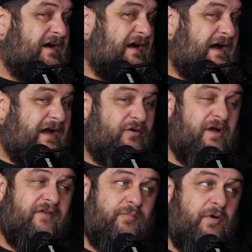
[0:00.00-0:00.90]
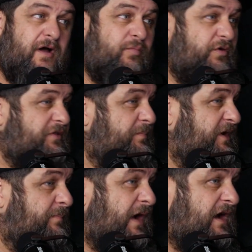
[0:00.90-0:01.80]
I don't have a problem with the
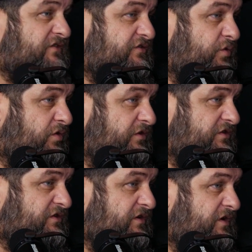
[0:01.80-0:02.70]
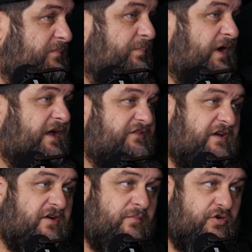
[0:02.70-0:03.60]
big box stores, but as a
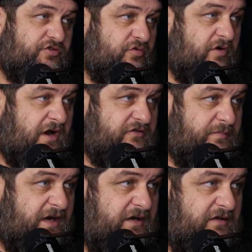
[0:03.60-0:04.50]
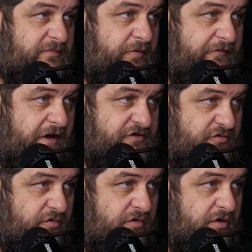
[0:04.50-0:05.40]
commercial grounds maintenance
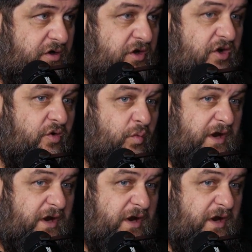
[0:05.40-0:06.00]
professional, we